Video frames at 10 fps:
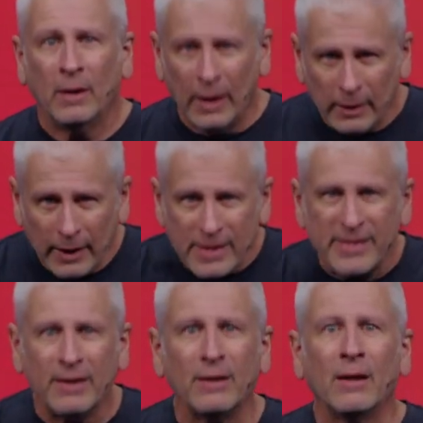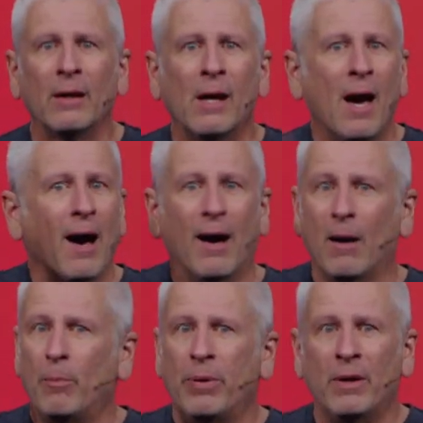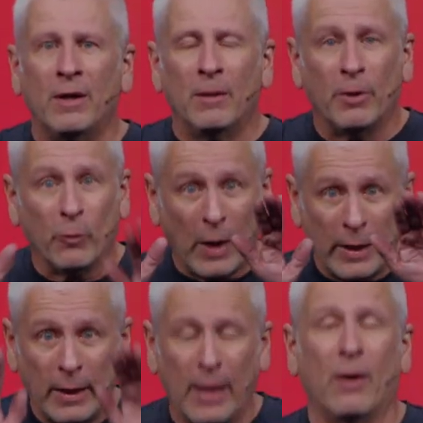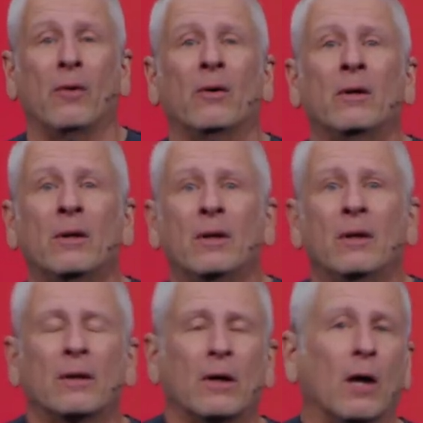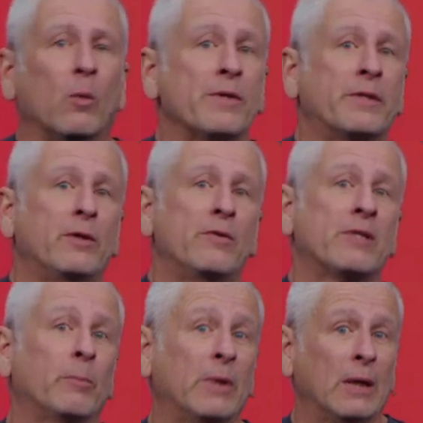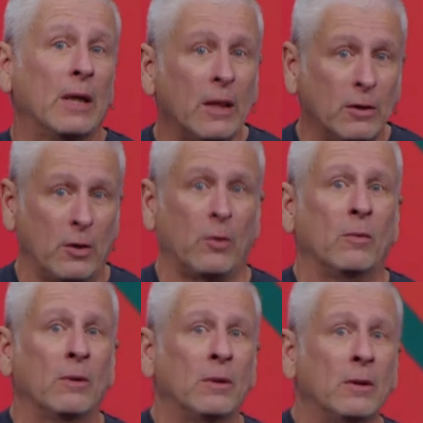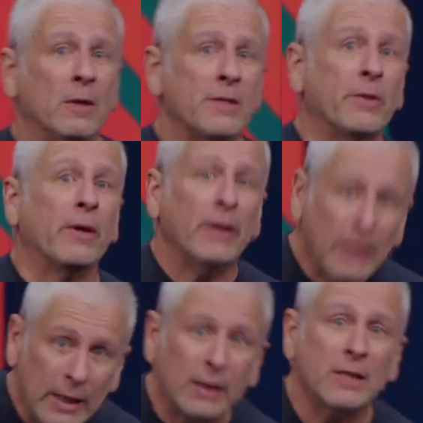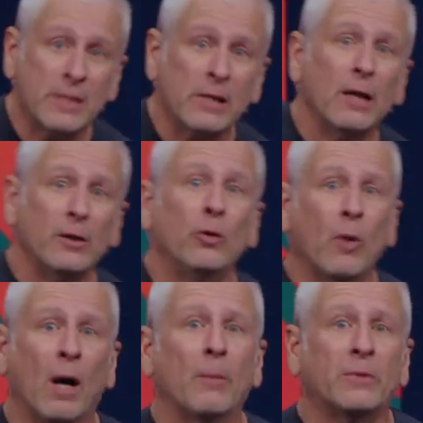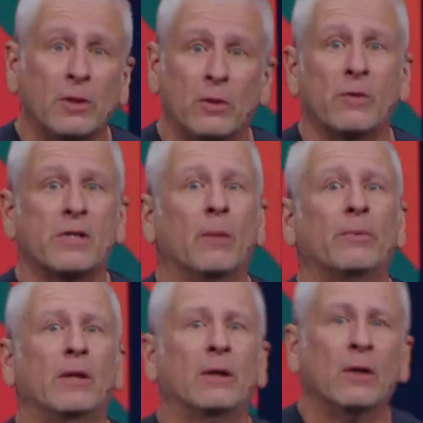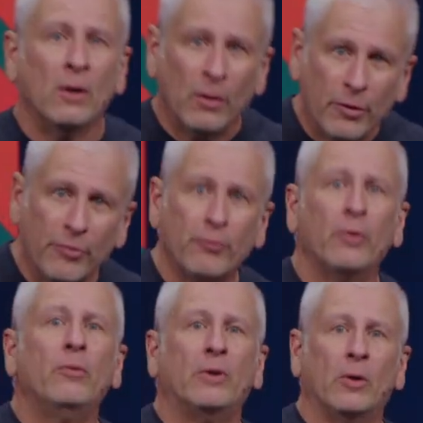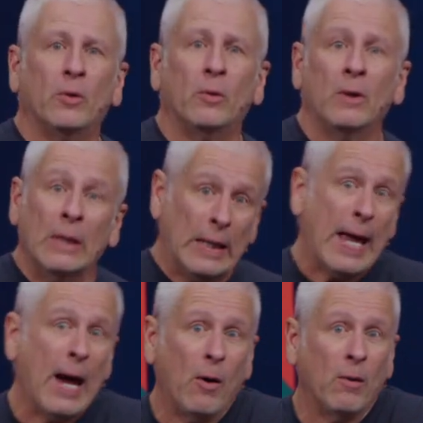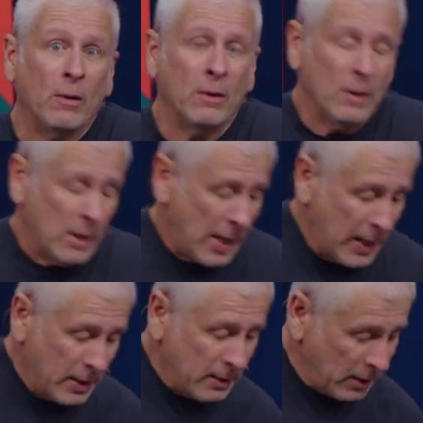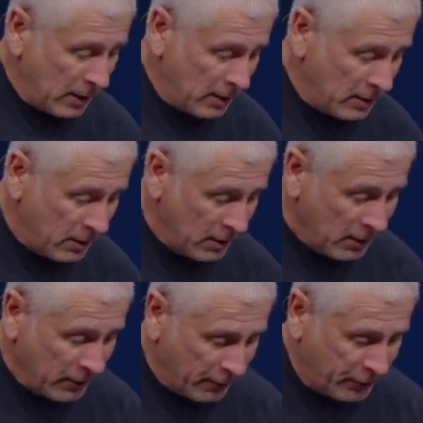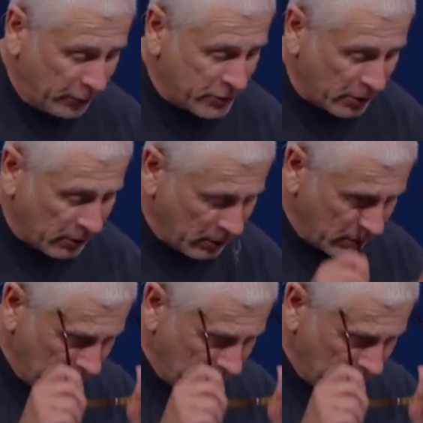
In an instant, up. But right now, God wants to do something in you so that then he can set you up to do something through you now and in the future.